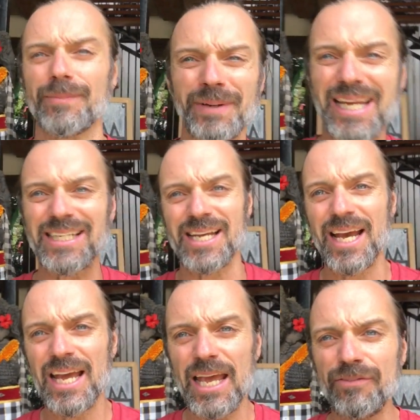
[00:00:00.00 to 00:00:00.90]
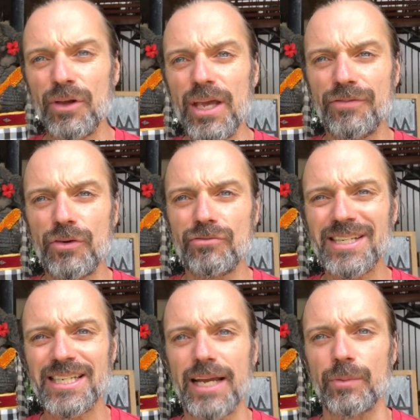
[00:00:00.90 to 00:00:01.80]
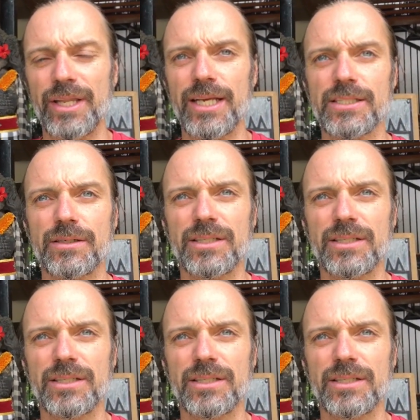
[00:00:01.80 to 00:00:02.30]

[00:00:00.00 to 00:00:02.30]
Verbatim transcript: And please, if, if you resonate with this,